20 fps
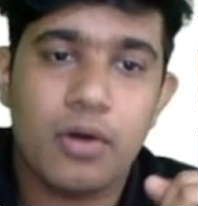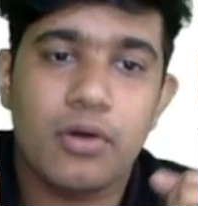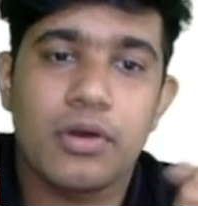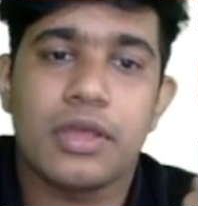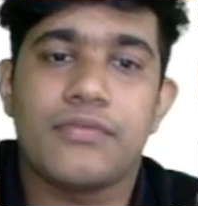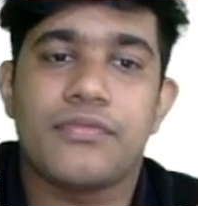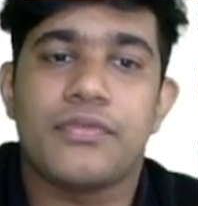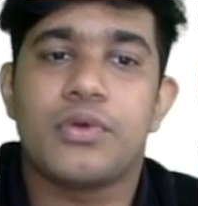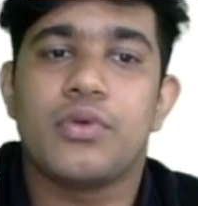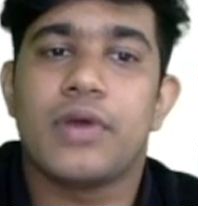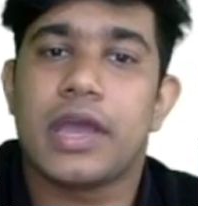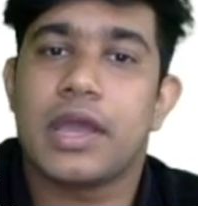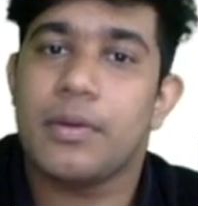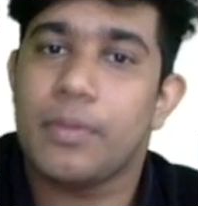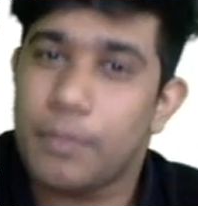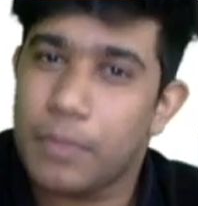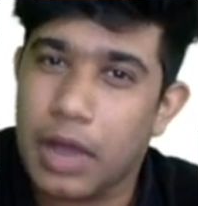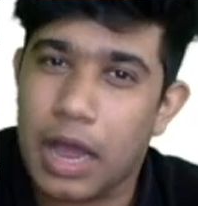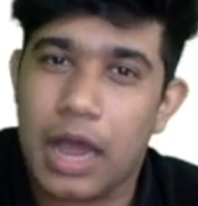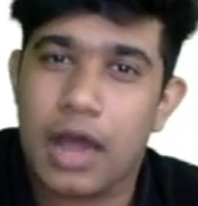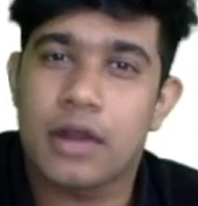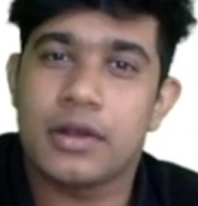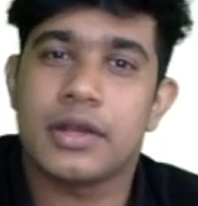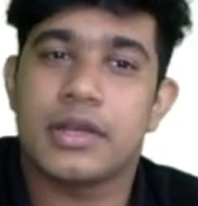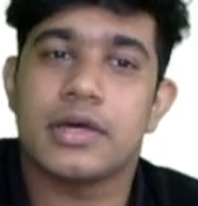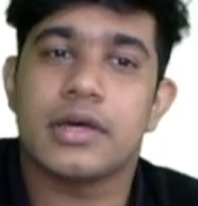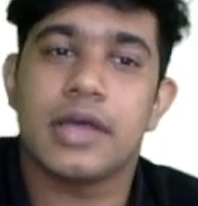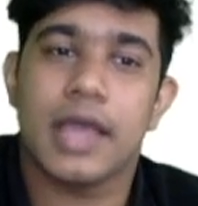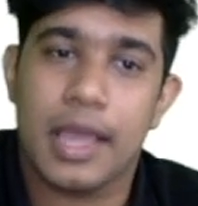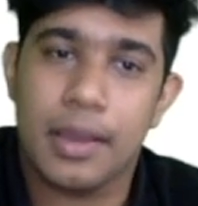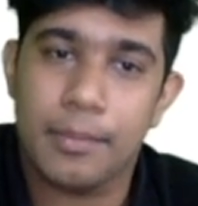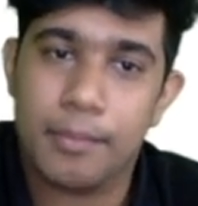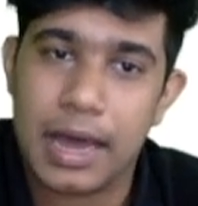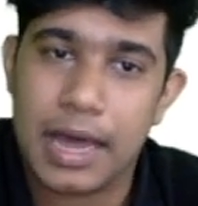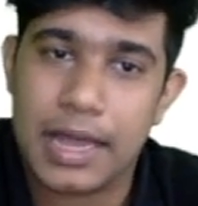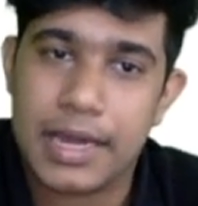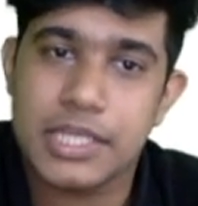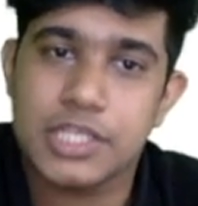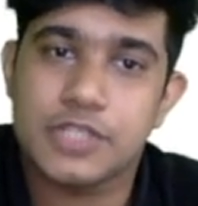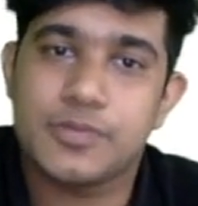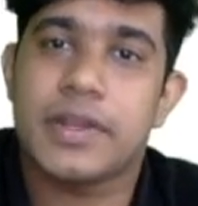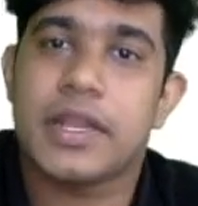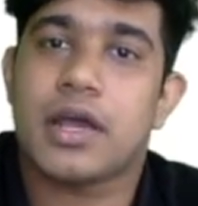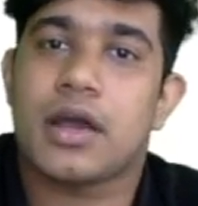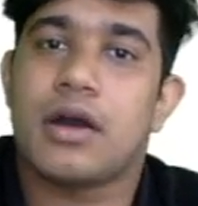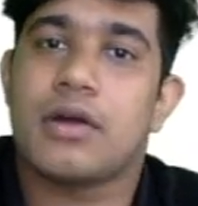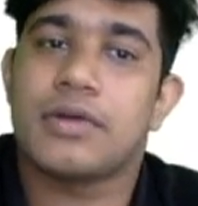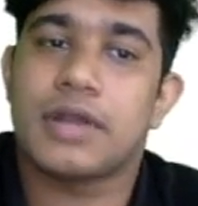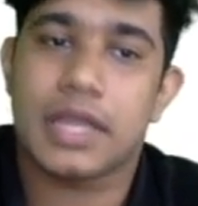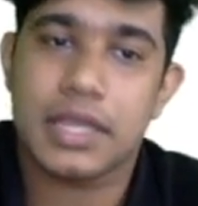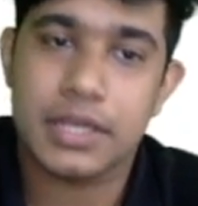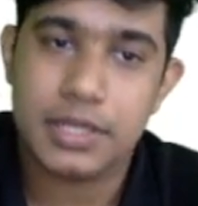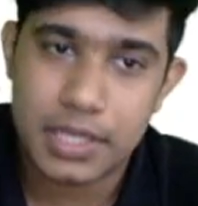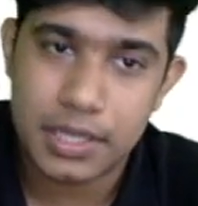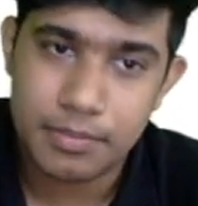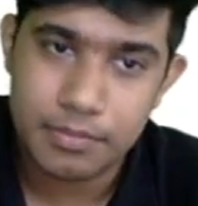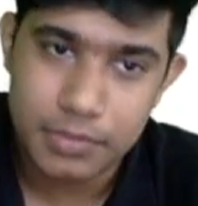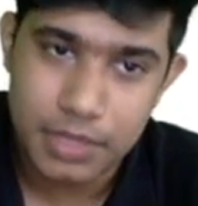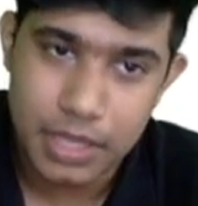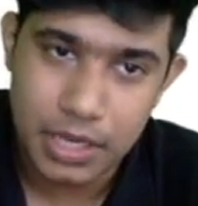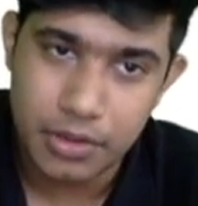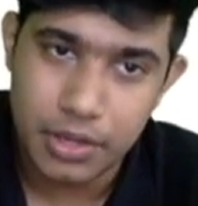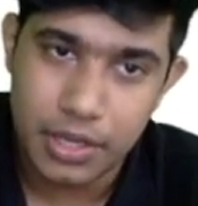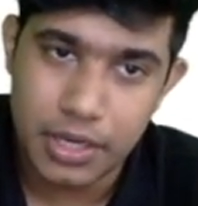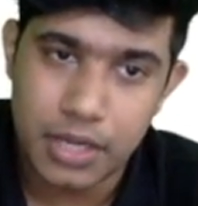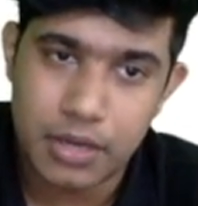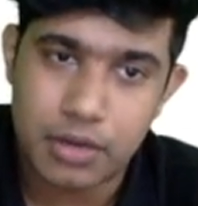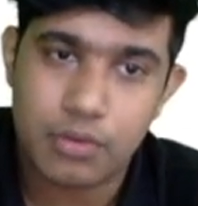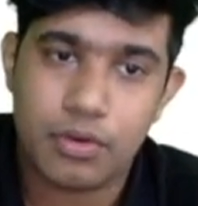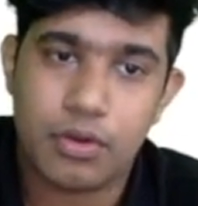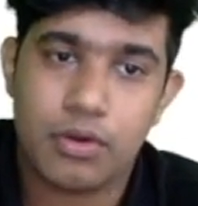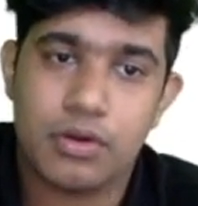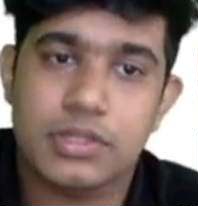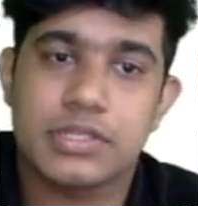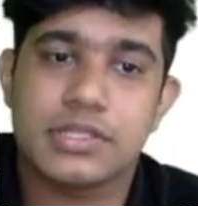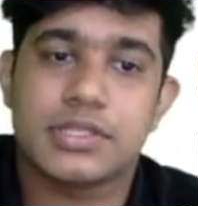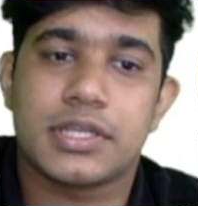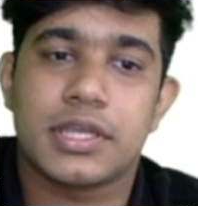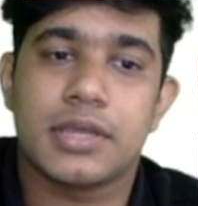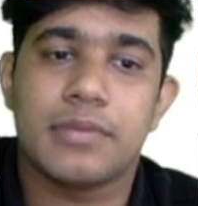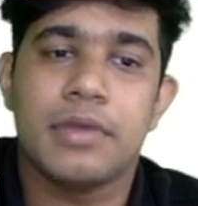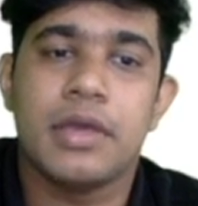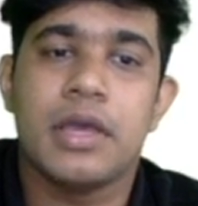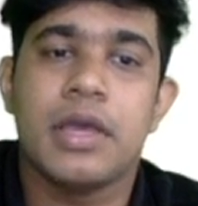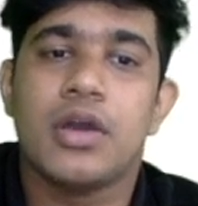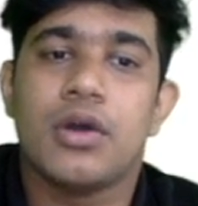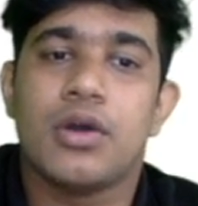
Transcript: Or if you were under a management accounting team, then you can include all this team.